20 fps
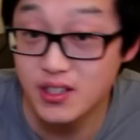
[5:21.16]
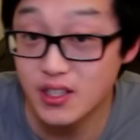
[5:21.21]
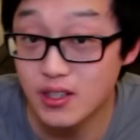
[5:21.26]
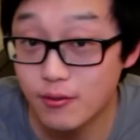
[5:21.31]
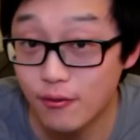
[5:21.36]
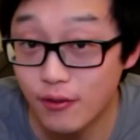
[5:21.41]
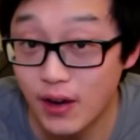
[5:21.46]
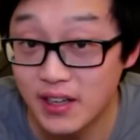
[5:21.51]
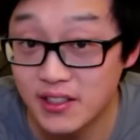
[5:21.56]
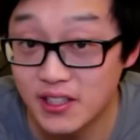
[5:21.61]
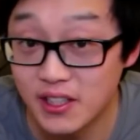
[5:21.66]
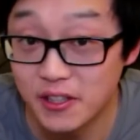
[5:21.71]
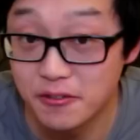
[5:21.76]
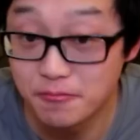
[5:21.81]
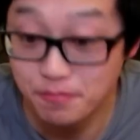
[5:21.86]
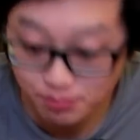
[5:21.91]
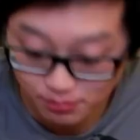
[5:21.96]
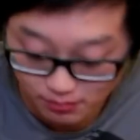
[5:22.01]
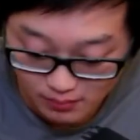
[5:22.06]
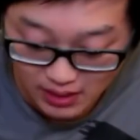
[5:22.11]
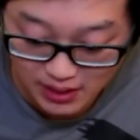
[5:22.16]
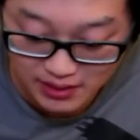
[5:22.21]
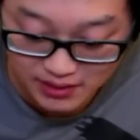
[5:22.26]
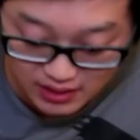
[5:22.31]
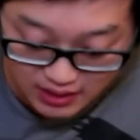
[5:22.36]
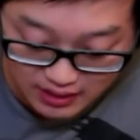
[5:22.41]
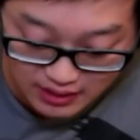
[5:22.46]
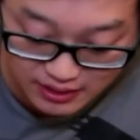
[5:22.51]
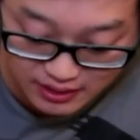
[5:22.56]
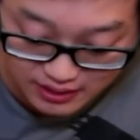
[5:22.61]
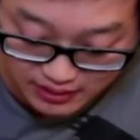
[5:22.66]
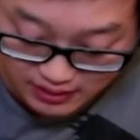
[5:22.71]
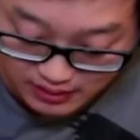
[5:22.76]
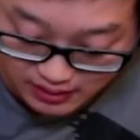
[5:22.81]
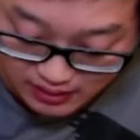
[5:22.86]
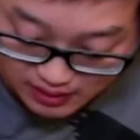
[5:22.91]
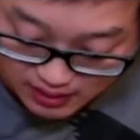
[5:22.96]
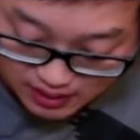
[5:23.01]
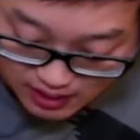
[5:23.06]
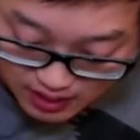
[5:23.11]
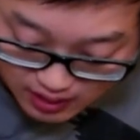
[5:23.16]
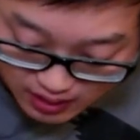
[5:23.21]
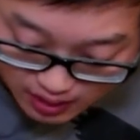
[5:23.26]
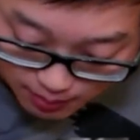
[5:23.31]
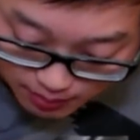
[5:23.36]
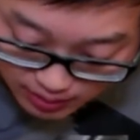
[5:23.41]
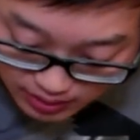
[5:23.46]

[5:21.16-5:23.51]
it's fatty, it's delicious. I mean,